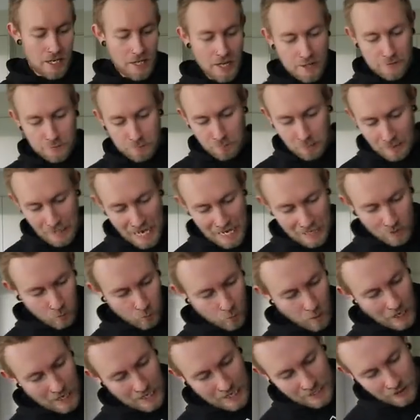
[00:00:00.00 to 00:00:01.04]
A nice black,
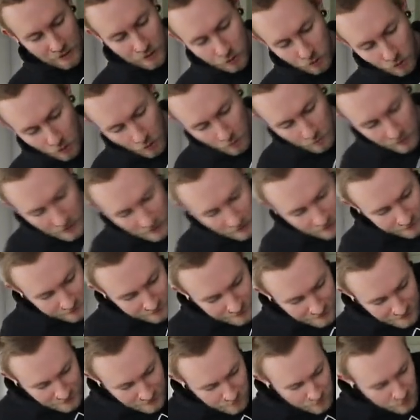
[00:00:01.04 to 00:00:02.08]
white, and chrome color
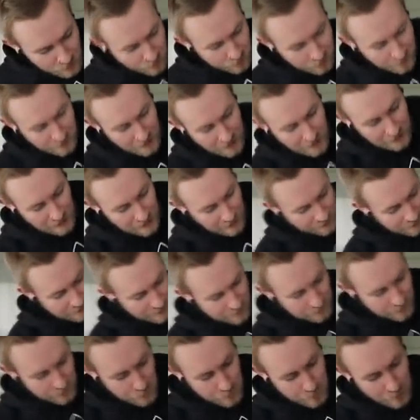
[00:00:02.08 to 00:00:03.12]
scheme. Usually I like
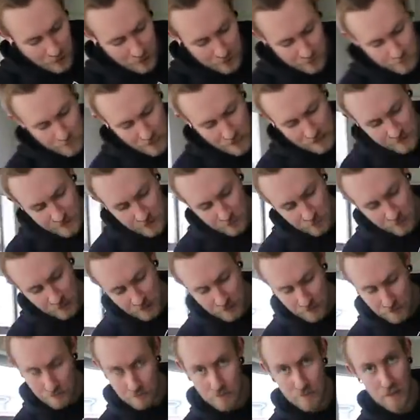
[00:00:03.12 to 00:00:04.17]
these two parts matching,
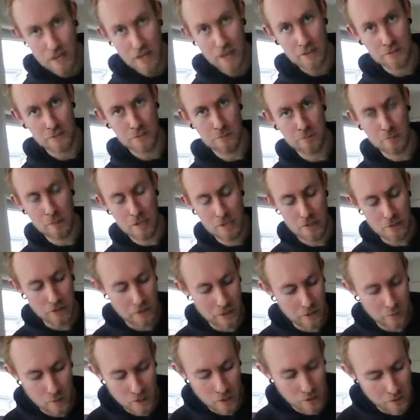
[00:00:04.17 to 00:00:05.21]
but as explained
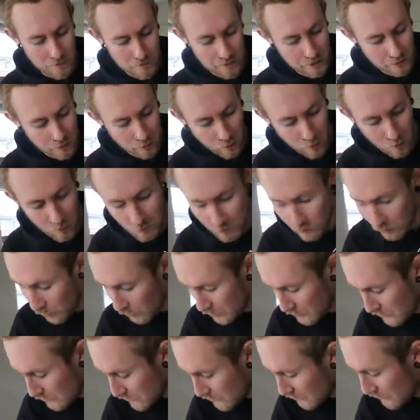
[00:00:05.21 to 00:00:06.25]
earlier, we don't have any chrome
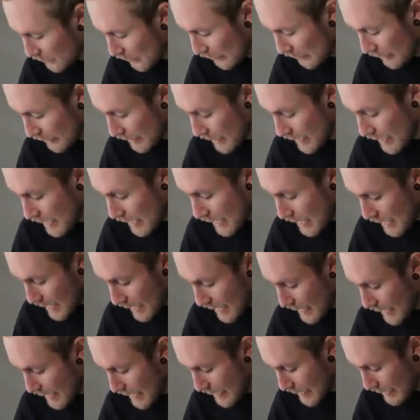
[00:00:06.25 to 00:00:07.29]
forks in stock.
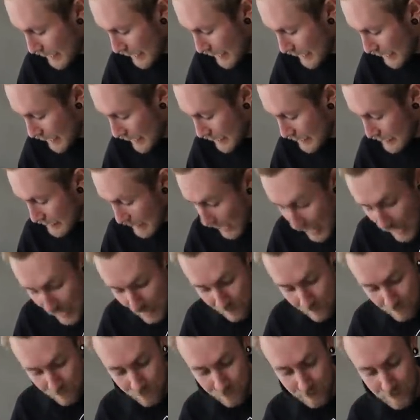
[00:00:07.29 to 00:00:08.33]
And
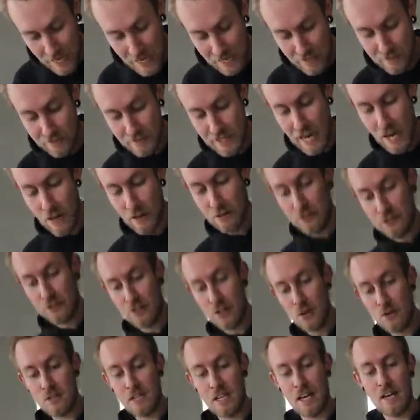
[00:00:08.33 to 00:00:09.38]
yeah, that is our
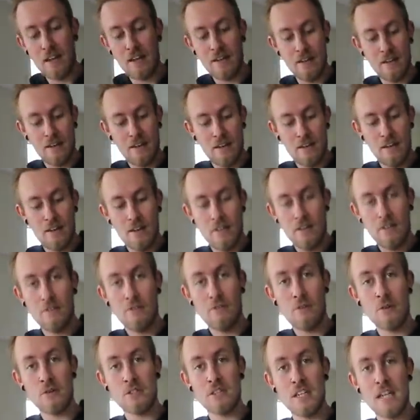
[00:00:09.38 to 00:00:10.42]
scooter
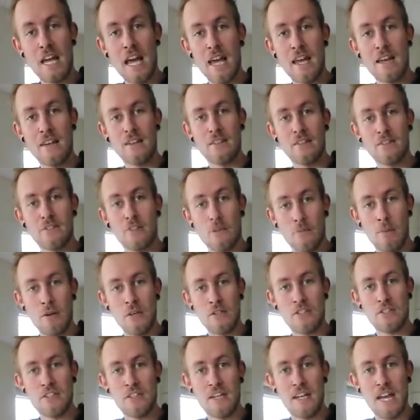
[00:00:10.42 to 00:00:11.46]
for today. So
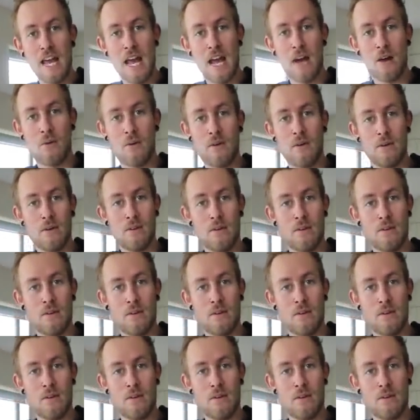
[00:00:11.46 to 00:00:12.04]
purchase it now.